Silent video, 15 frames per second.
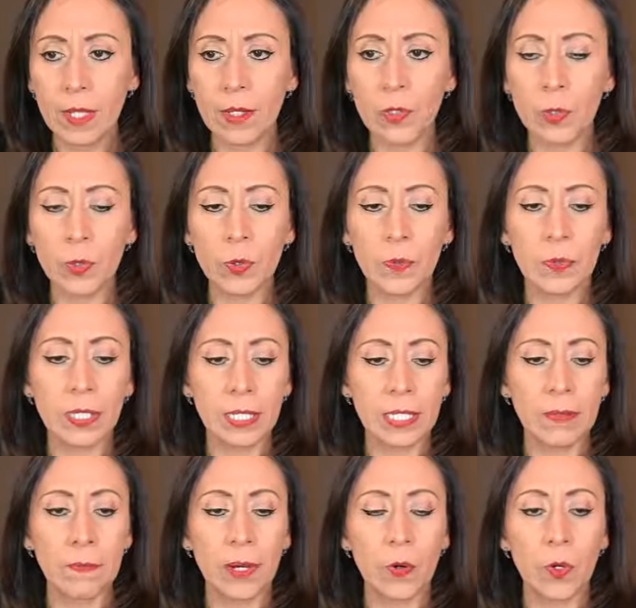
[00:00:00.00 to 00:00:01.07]
to do this
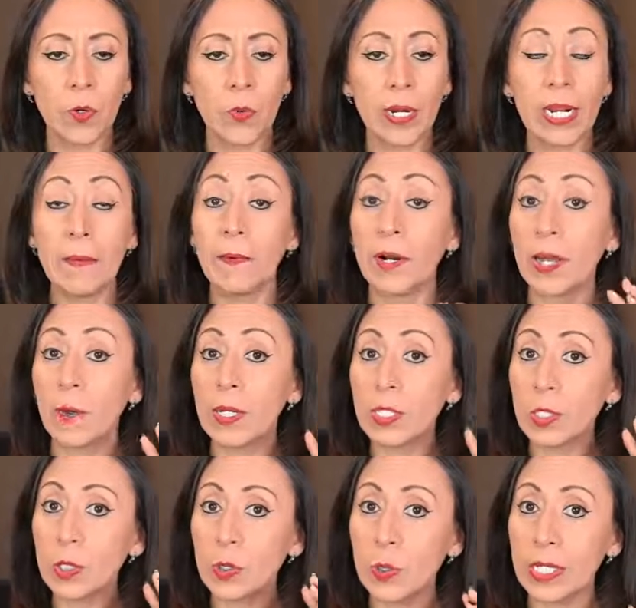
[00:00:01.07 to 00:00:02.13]
in Power Query, but I want
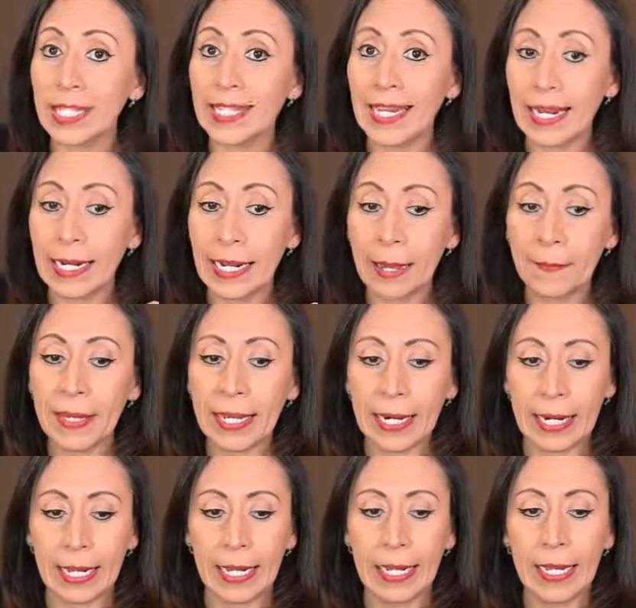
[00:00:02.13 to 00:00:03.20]
to do it
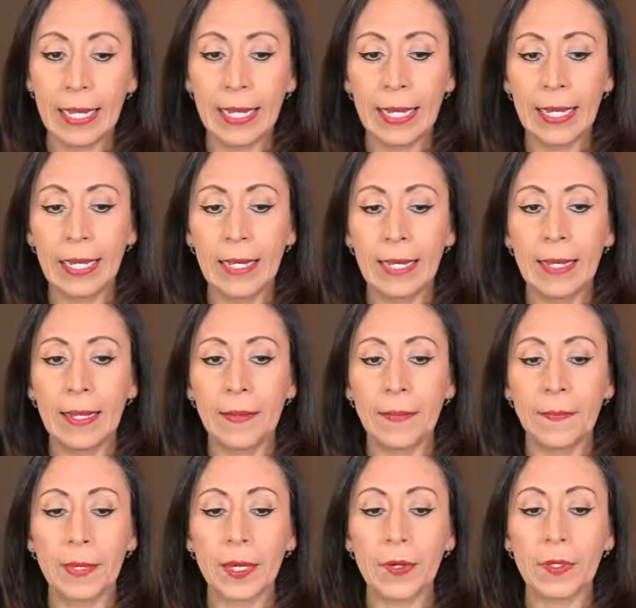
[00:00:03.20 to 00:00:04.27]
dynamically
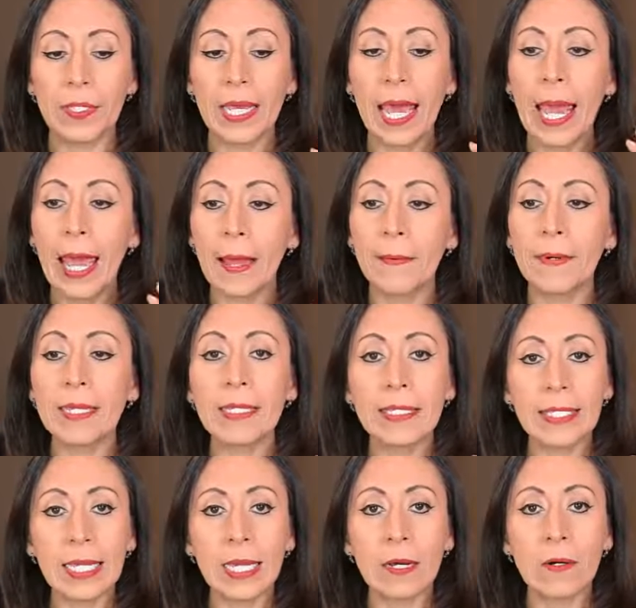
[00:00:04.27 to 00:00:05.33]
because every
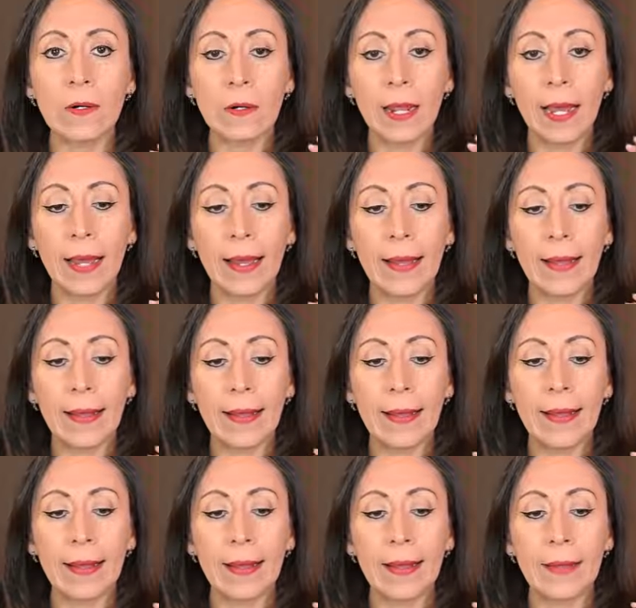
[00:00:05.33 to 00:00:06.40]
single
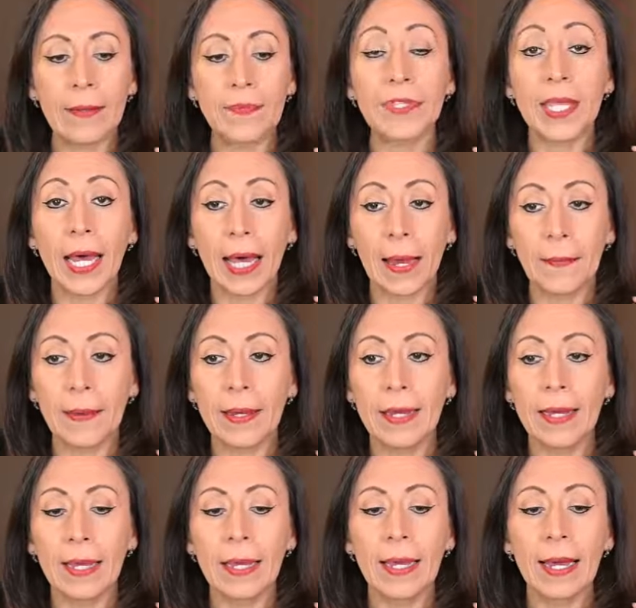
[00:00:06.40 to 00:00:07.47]
tab
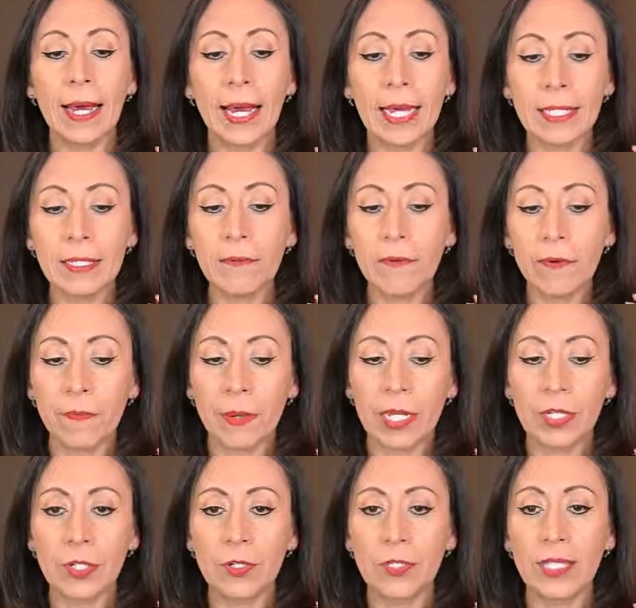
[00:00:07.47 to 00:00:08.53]
has
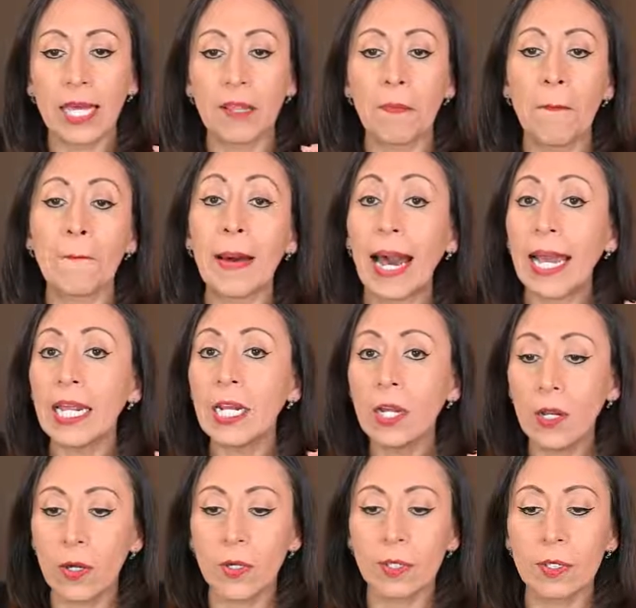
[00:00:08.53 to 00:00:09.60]
information that might
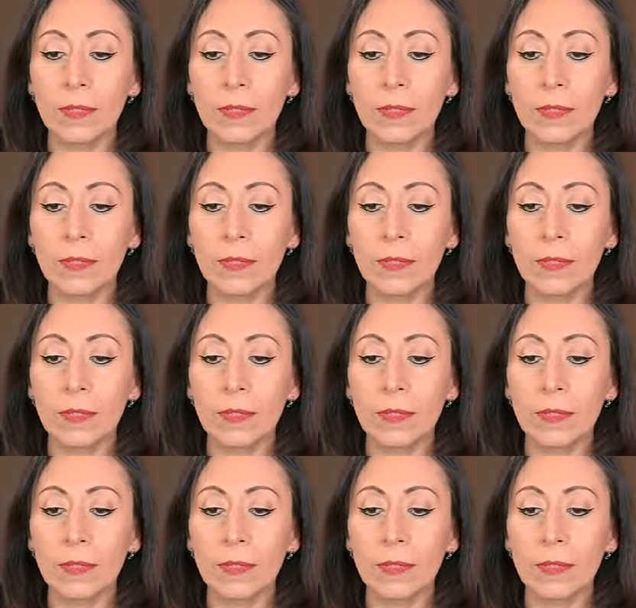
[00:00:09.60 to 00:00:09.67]
not